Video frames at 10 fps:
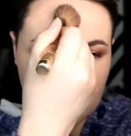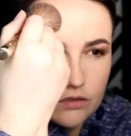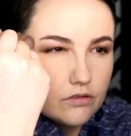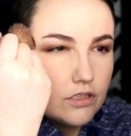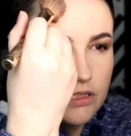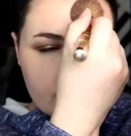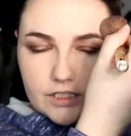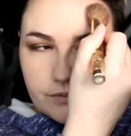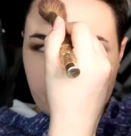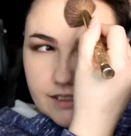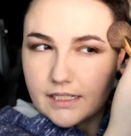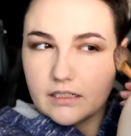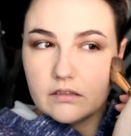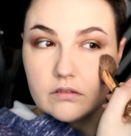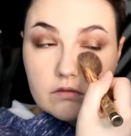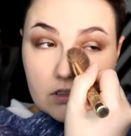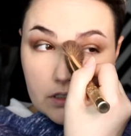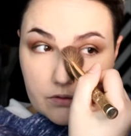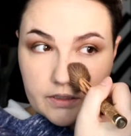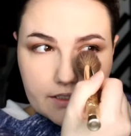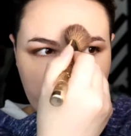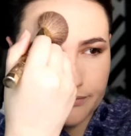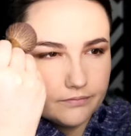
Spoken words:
So it just makes my skin a little glowy.